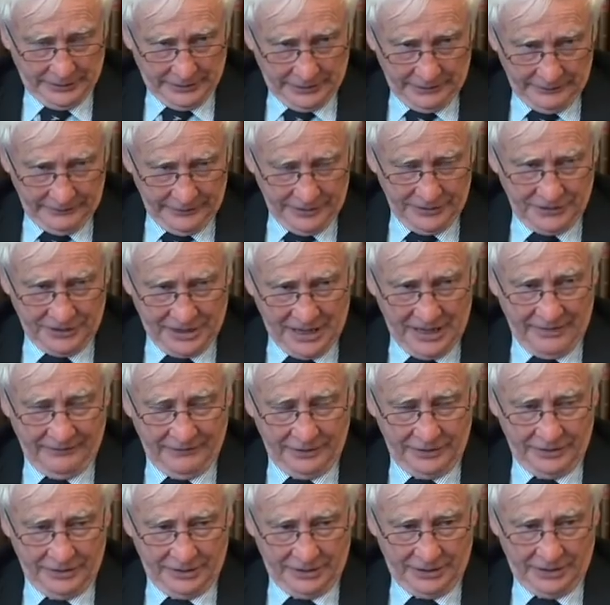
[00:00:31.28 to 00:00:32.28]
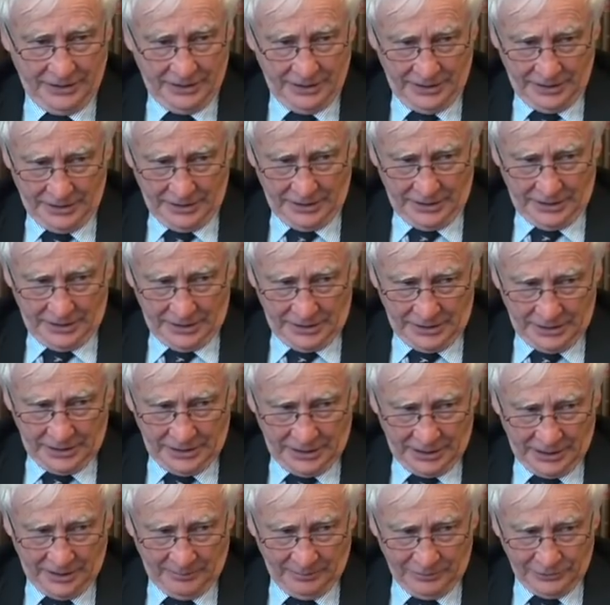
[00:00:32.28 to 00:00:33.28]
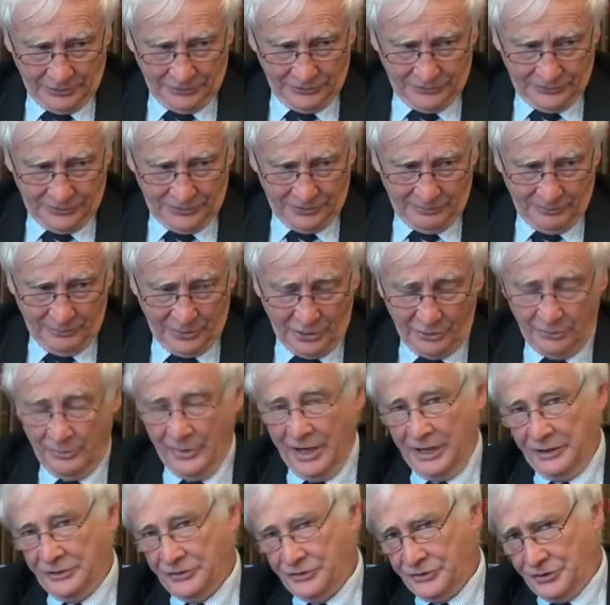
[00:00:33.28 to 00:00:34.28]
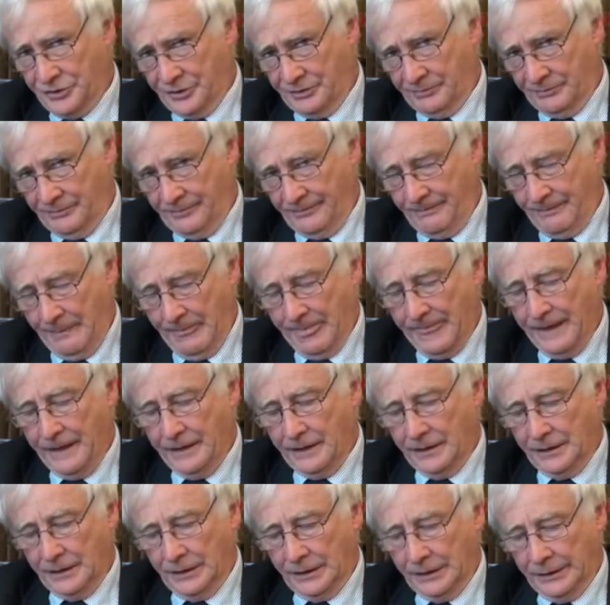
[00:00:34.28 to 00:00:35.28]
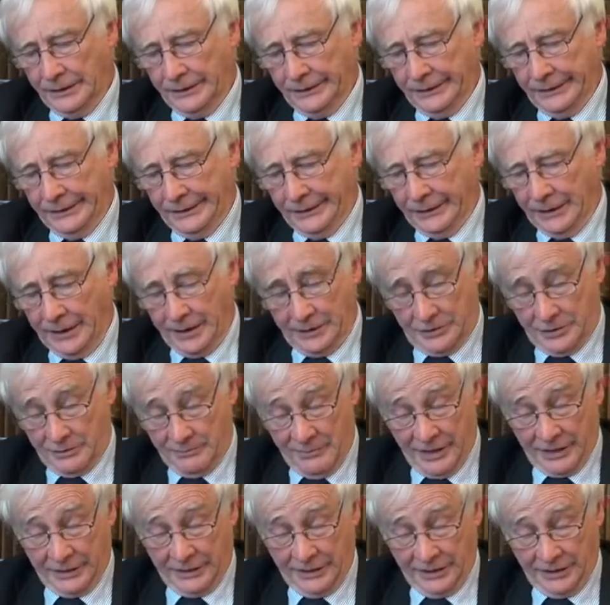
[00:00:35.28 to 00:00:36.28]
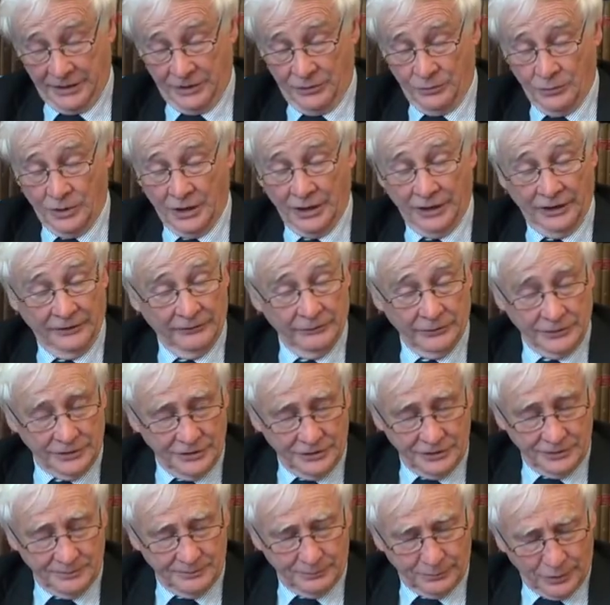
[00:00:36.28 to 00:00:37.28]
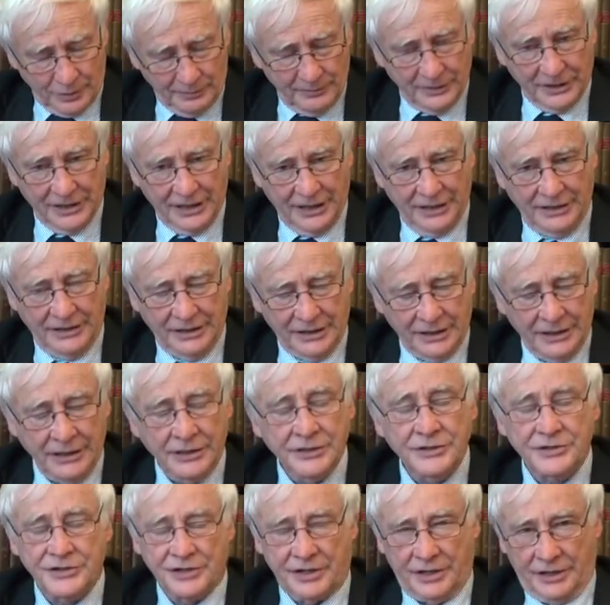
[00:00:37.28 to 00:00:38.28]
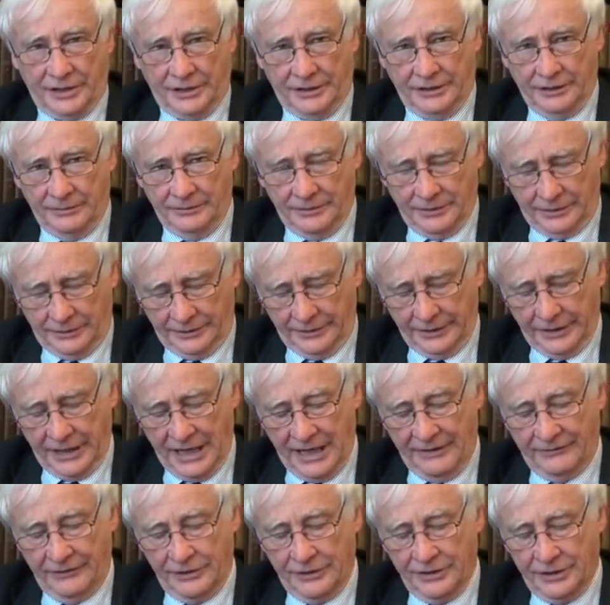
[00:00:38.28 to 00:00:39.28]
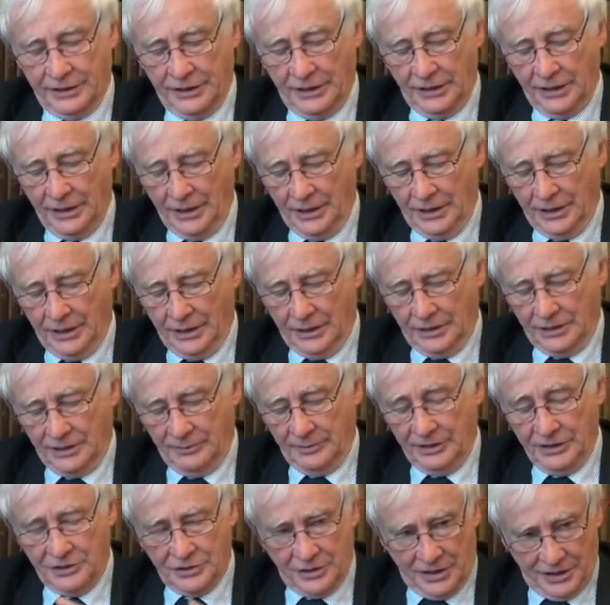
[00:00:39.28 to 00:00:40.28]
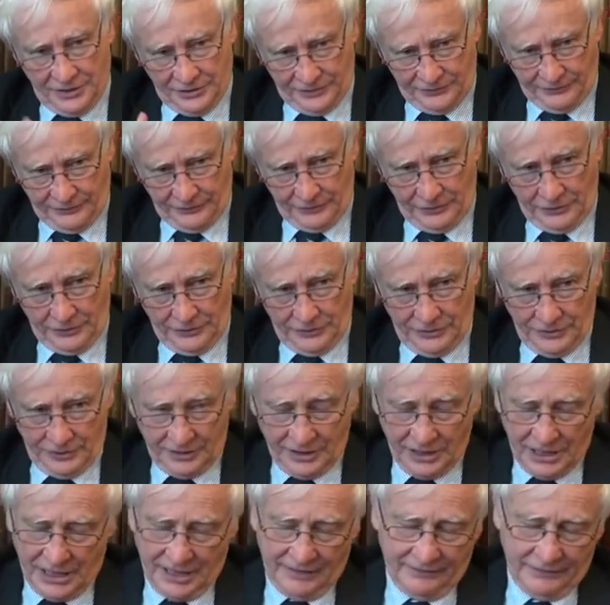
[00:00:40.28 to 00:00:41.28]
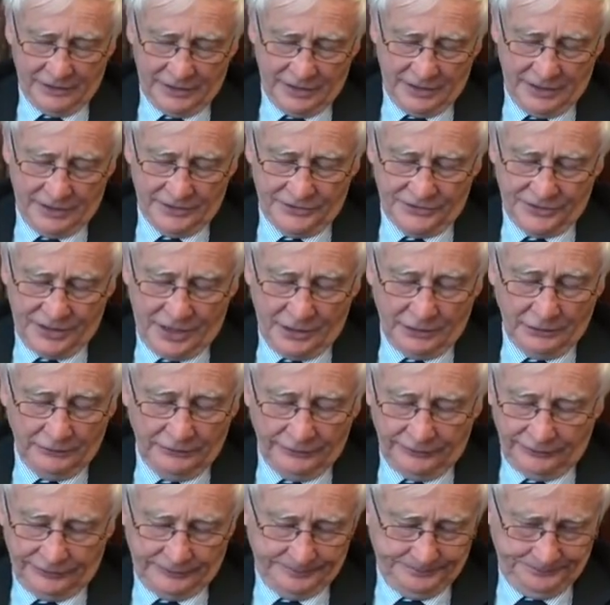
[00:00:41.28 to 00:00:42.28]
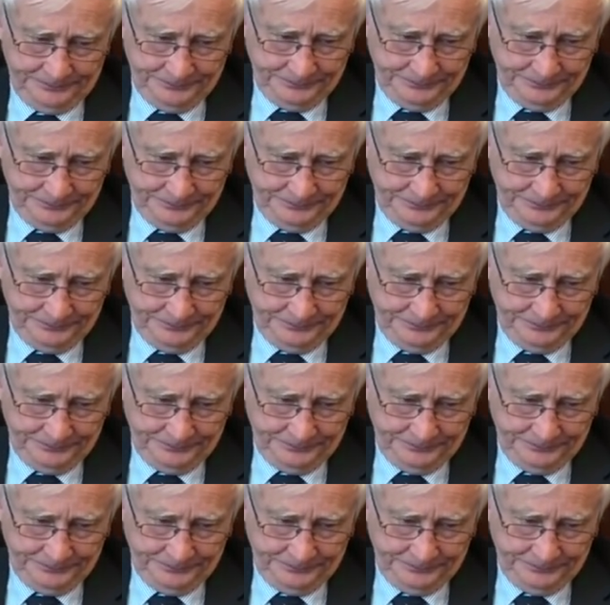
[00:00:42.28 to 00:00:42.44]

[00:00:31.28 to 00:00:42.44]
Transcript: of this cavity enables the momentum in the electromagnetic wave, which is propagating inside the cavity, to be transferred to the cavity itself,